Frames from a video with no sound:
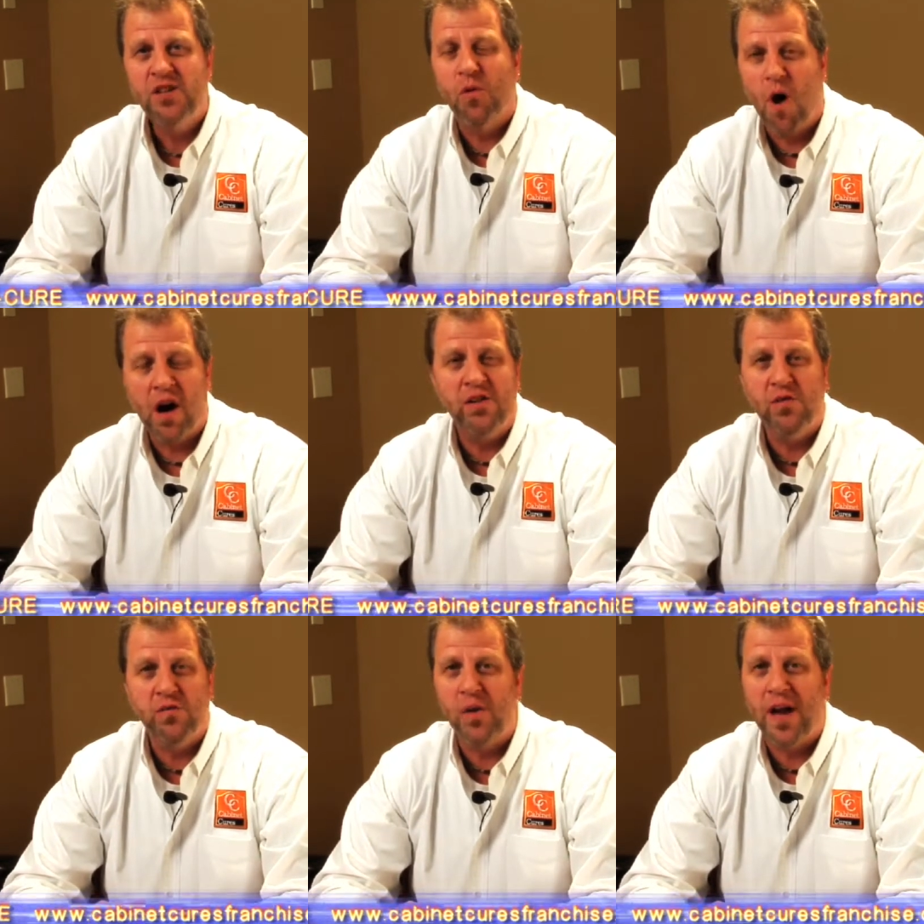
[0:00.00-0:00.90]
to walk you
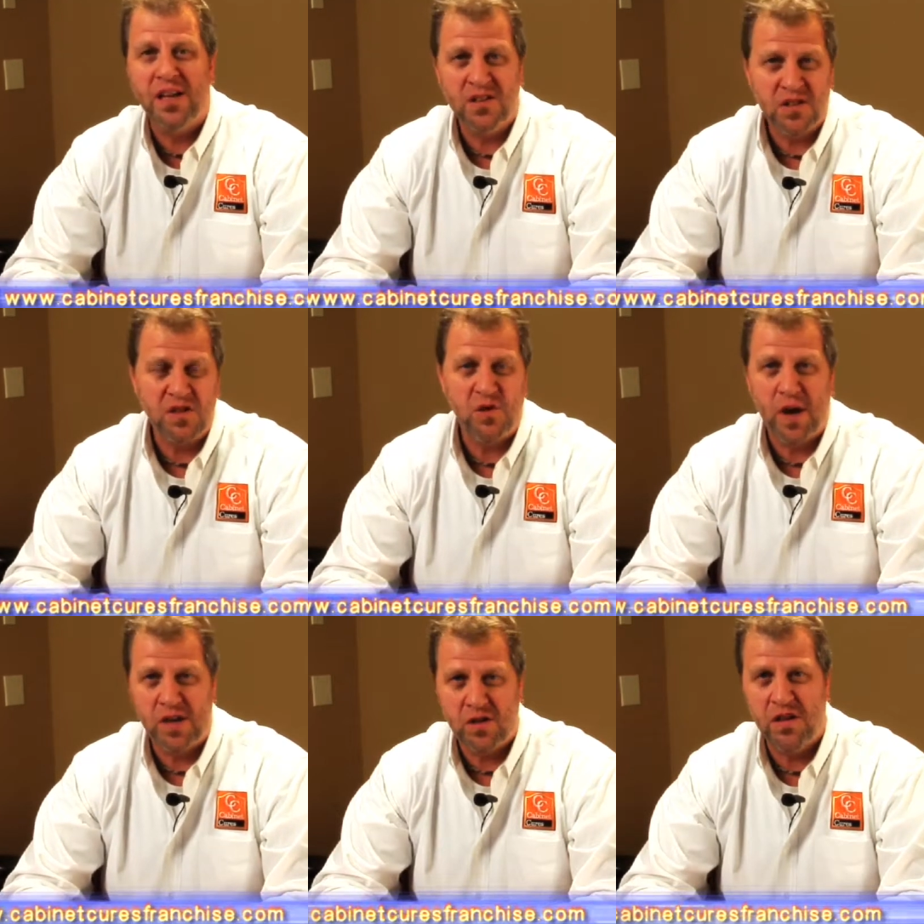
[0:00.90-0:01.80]
through any
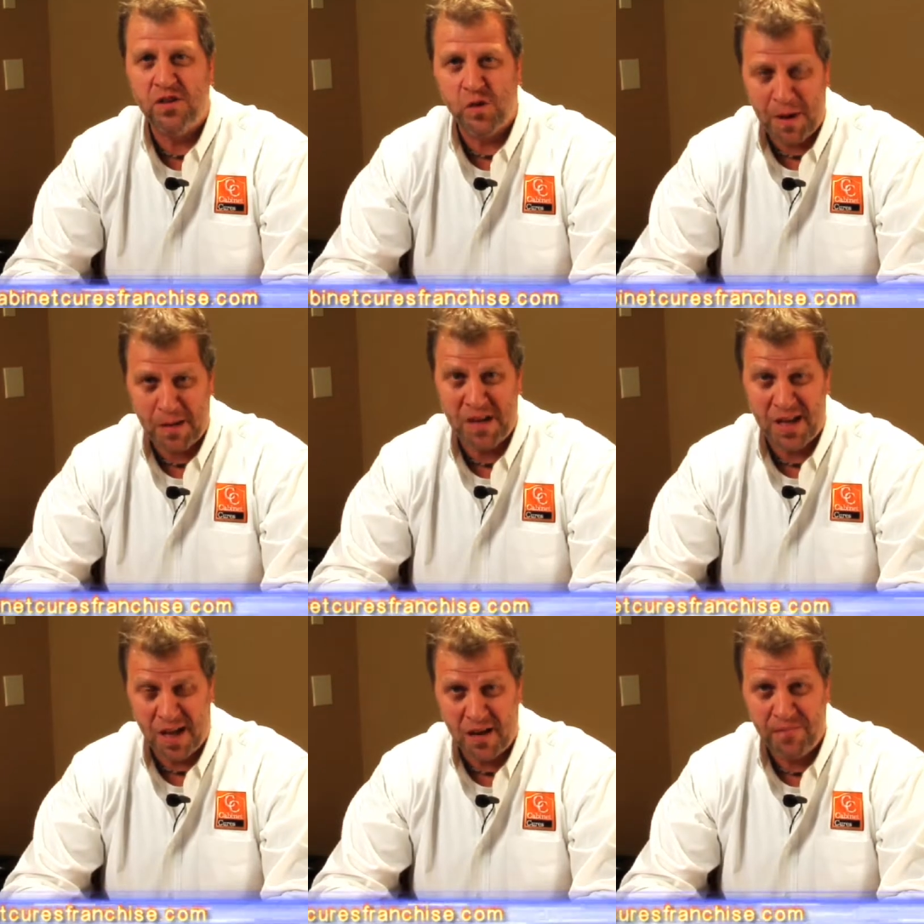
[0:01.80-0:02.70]
situation that you may
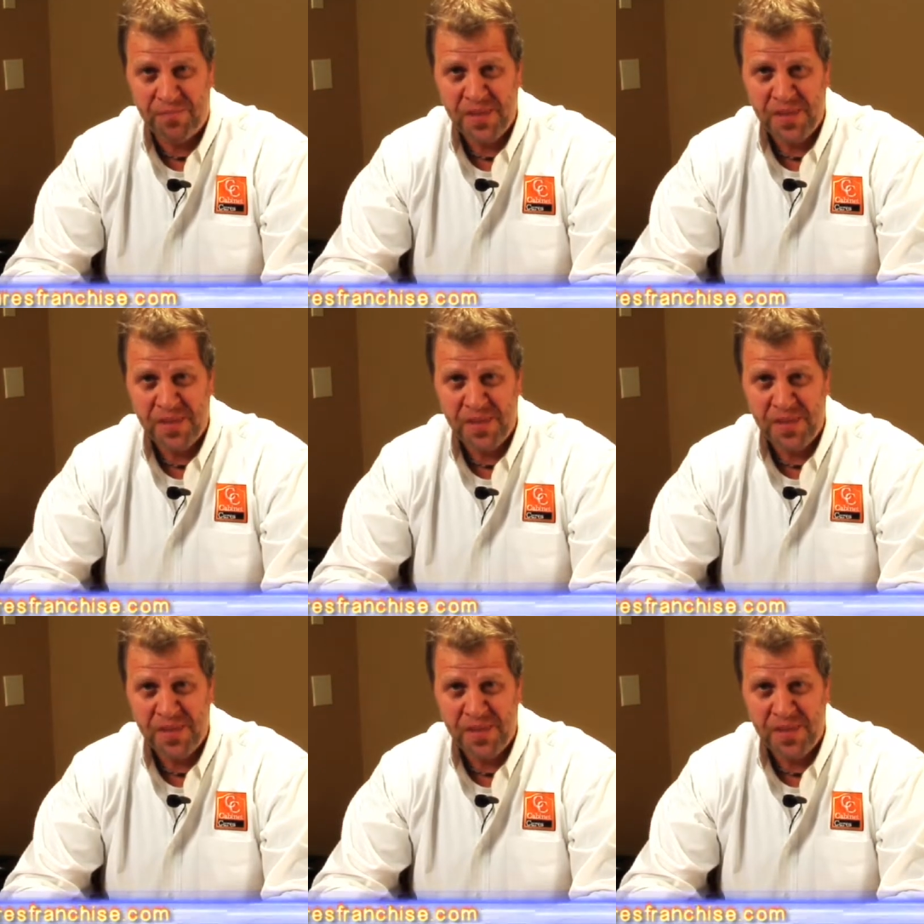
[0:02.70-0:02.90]
be in.